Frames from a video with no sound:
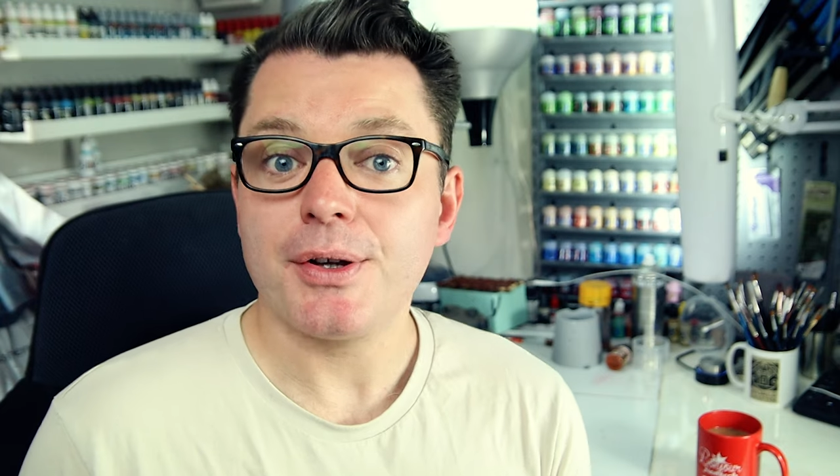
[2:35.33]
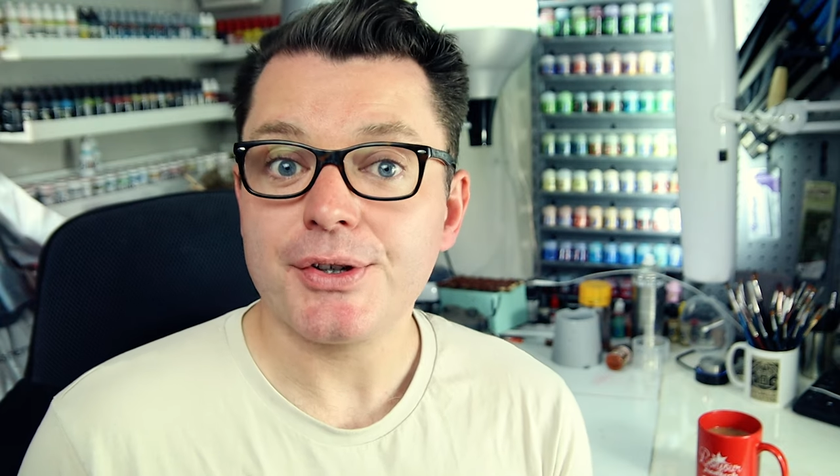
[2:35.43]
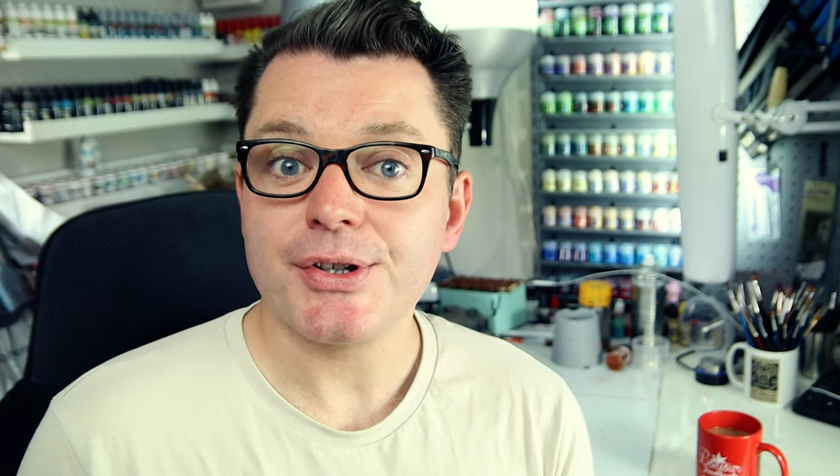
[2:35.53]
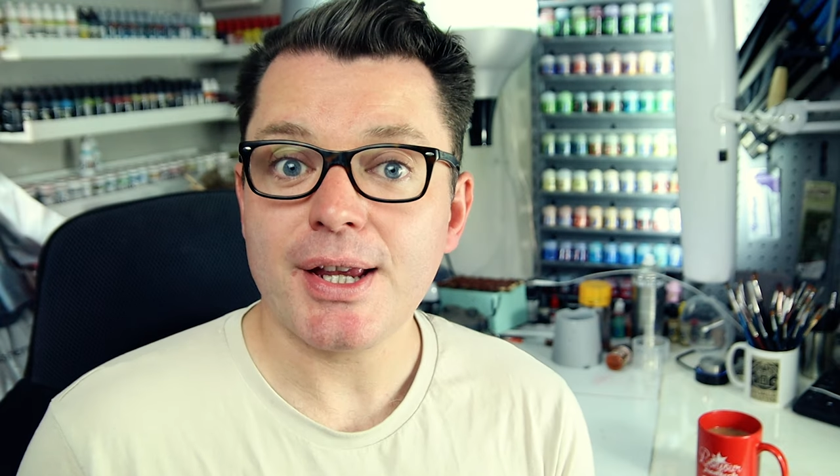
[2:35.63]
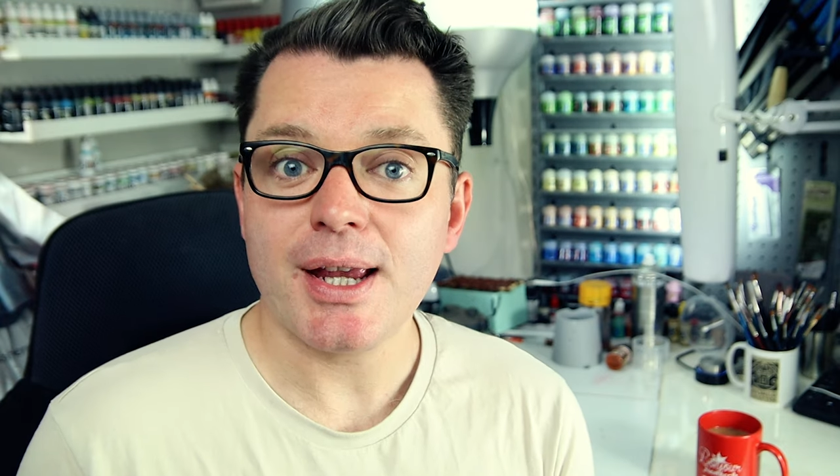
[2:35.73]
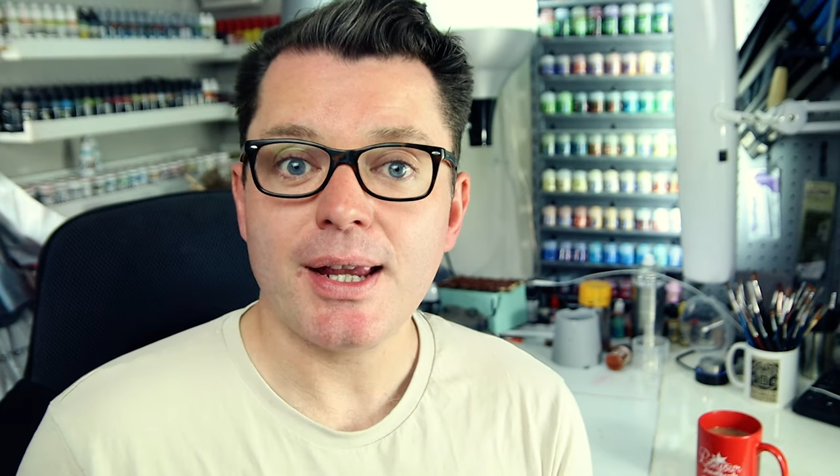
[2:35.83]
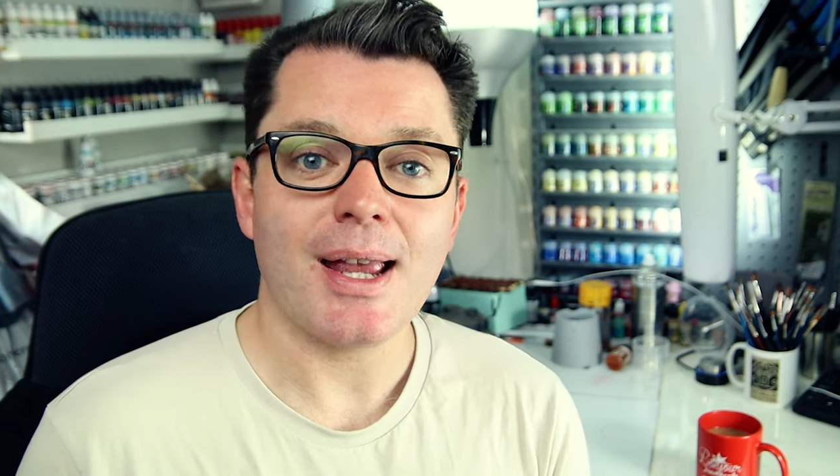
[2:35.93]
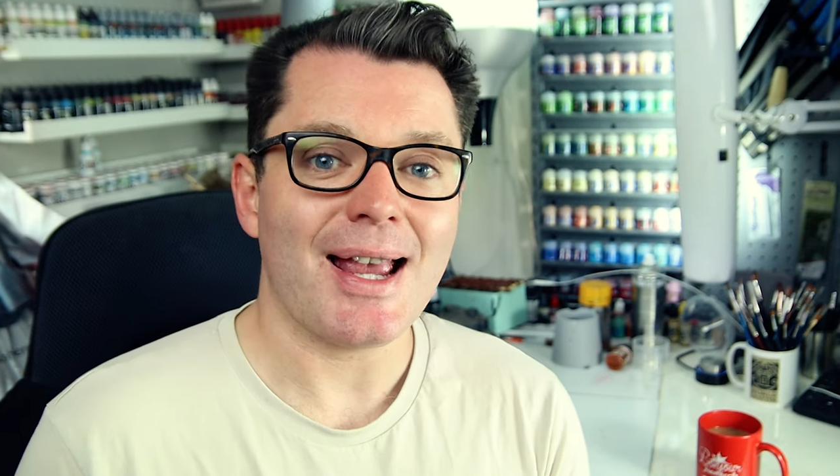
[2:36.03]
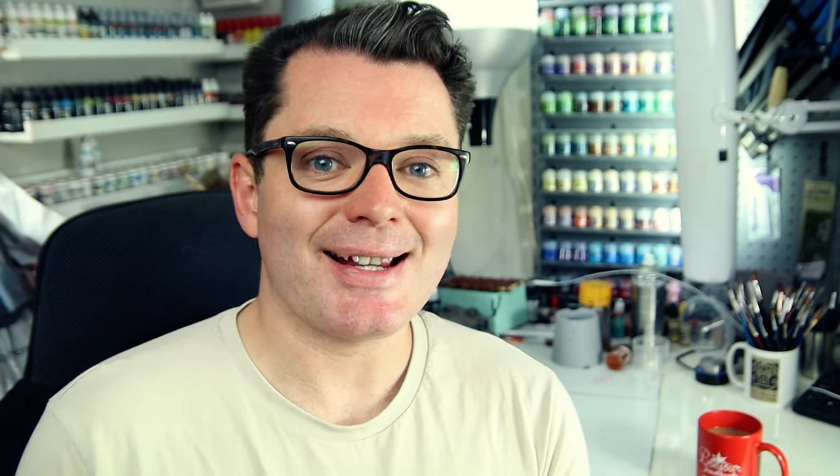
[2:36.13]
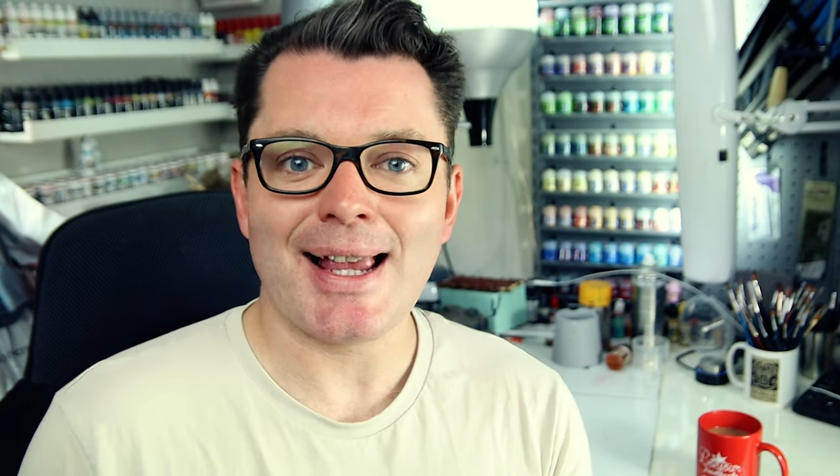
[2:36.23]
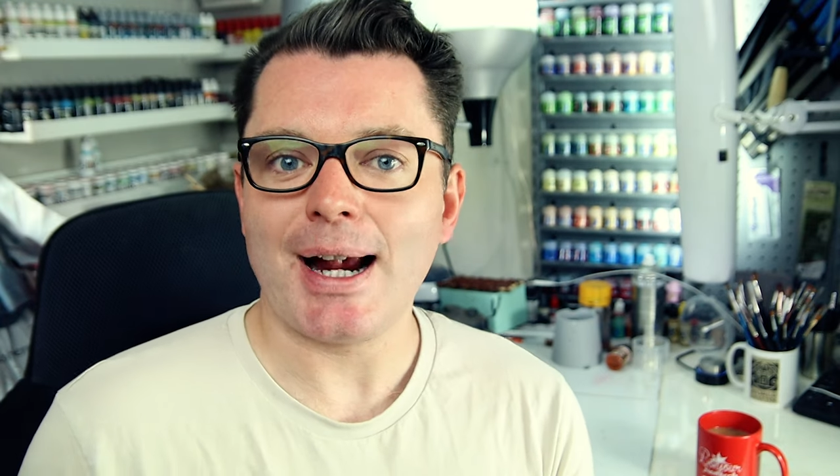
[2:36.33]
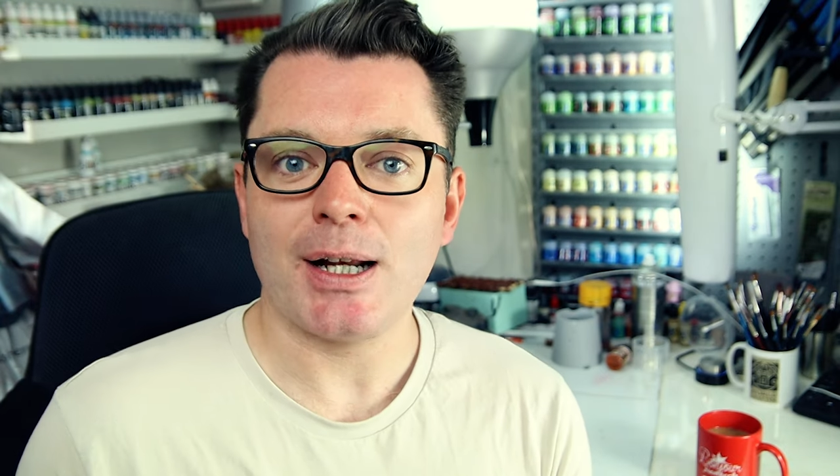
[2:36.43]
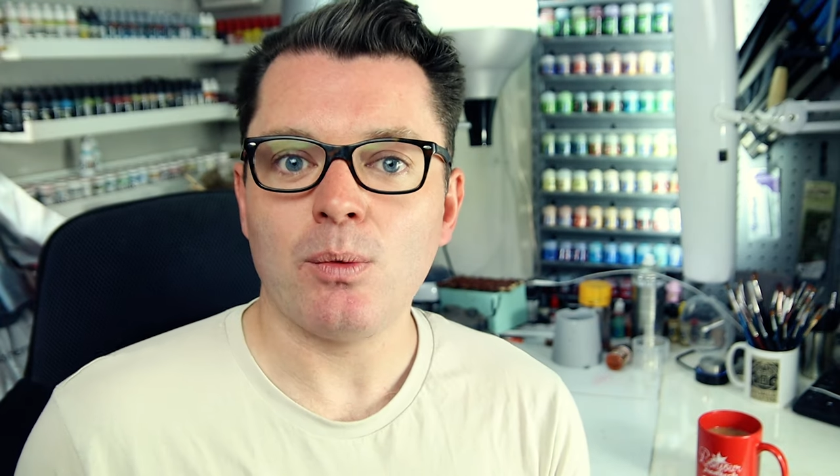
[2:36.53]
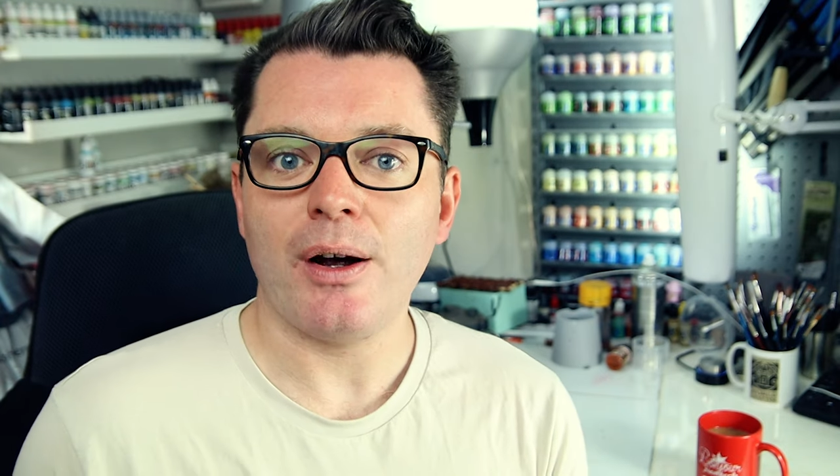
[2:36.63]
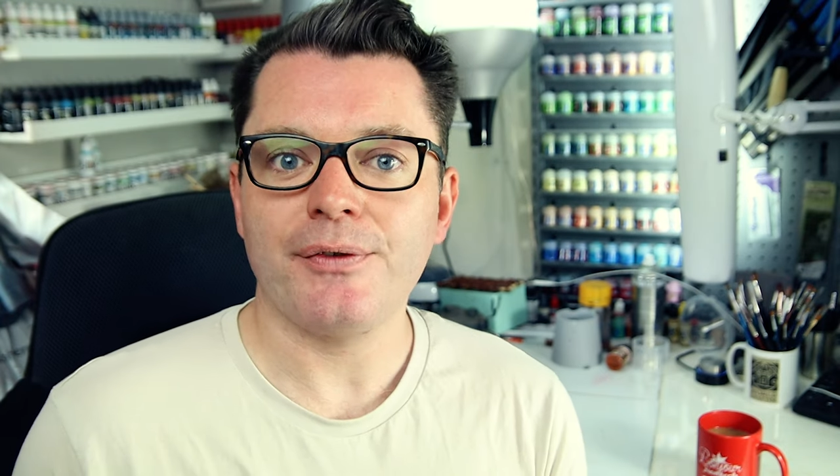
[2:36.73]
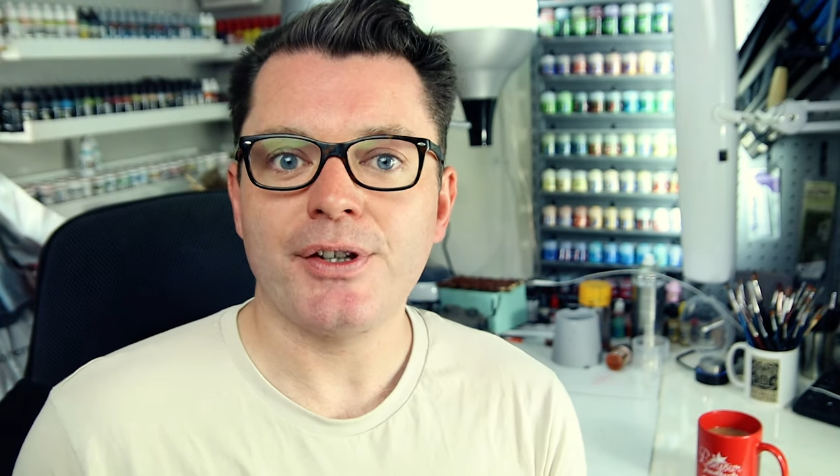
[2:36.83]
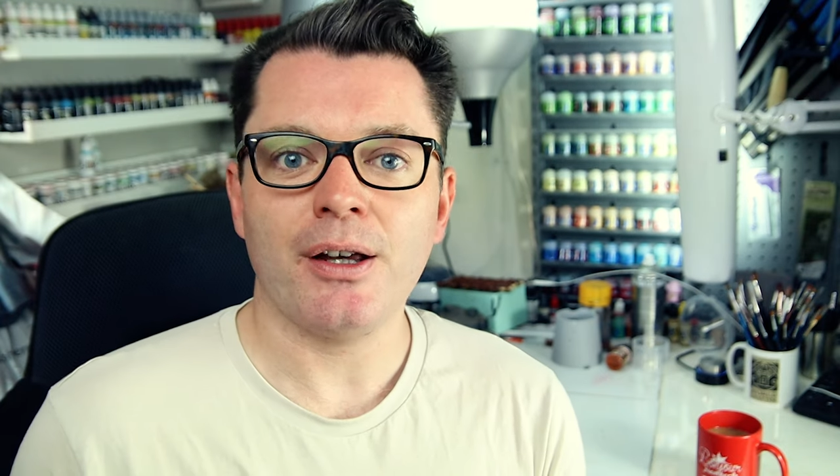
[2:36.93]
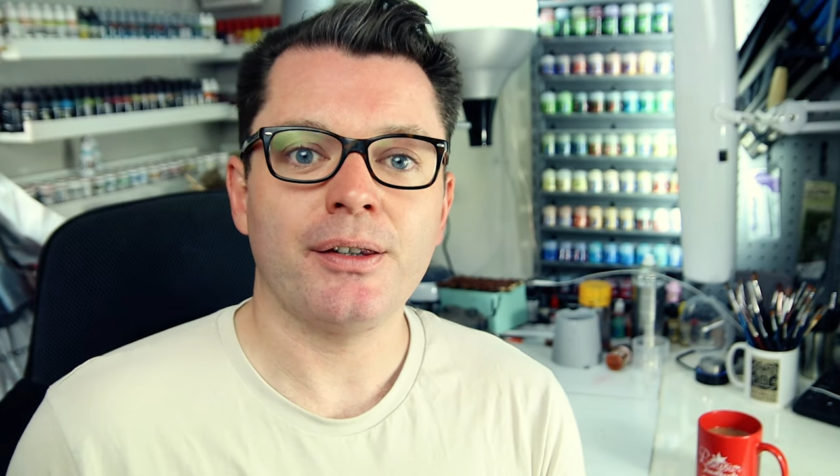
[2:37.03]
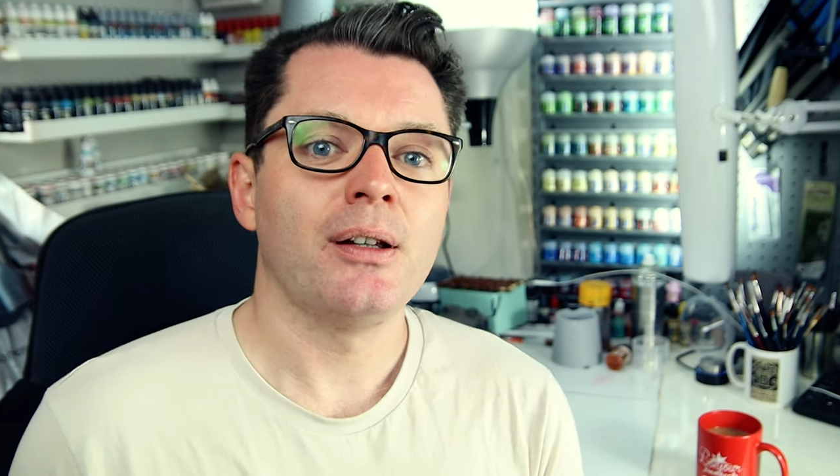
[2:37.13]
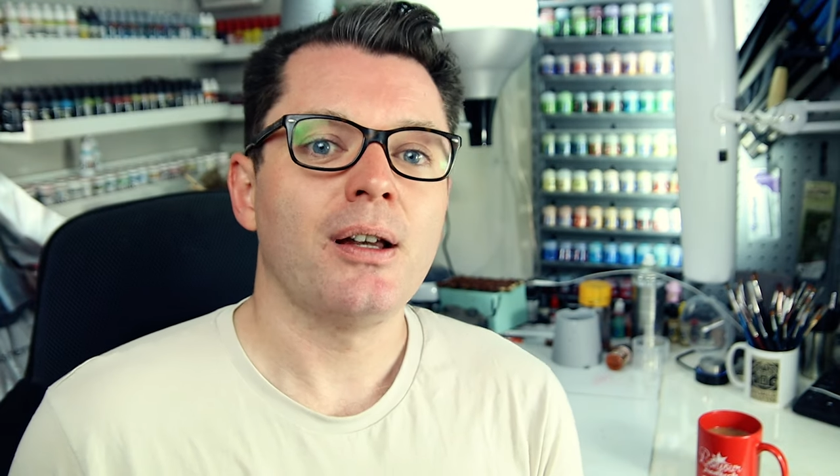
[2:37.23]
can see exactly what I've
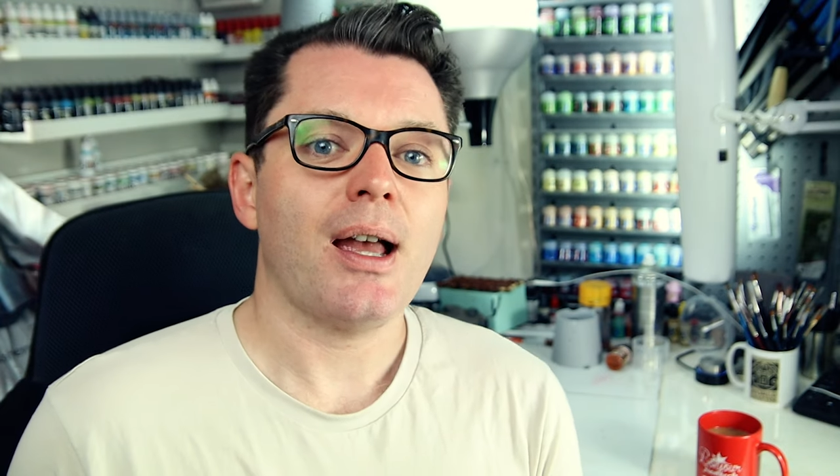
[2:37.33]
done.